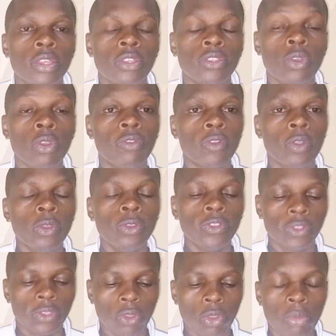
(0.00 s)
So of
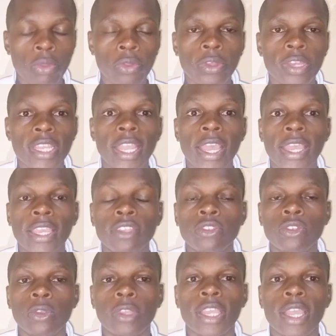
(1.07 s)
course, Oburu Odinga
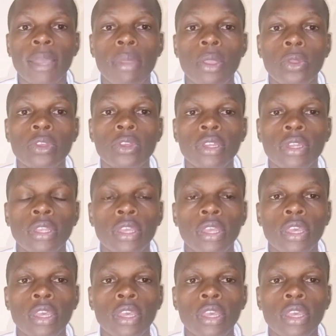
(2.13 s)
is talking about